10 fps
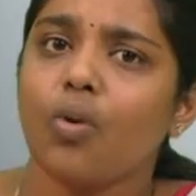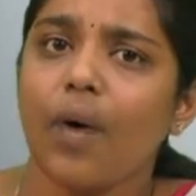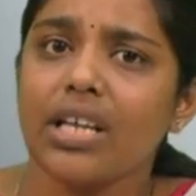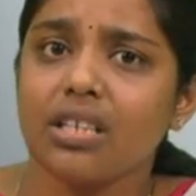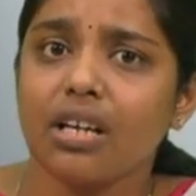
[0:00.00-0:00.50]

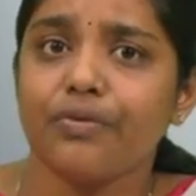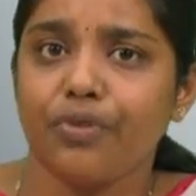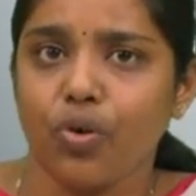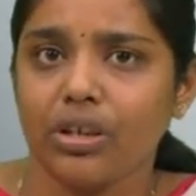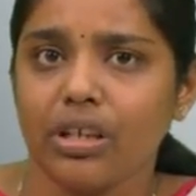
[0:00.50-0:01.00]
Hwasong
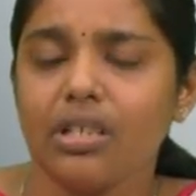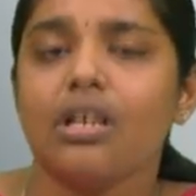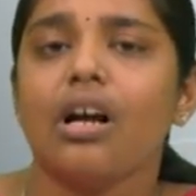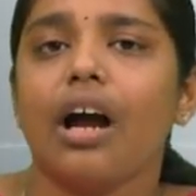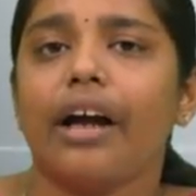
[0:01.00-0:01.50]
14
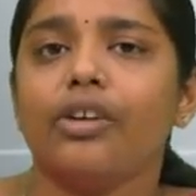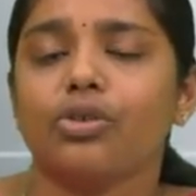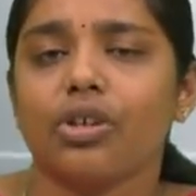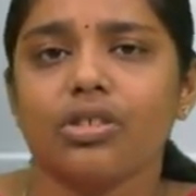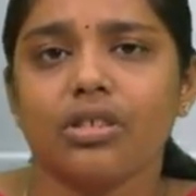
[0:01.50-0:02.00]
in
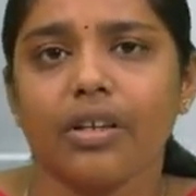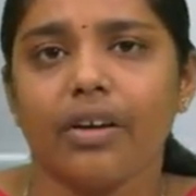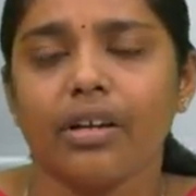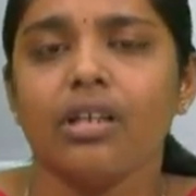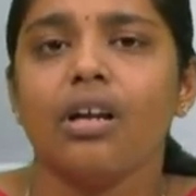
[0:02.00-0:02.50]

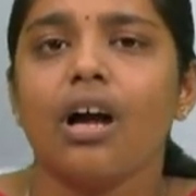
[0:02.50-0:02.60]
2017,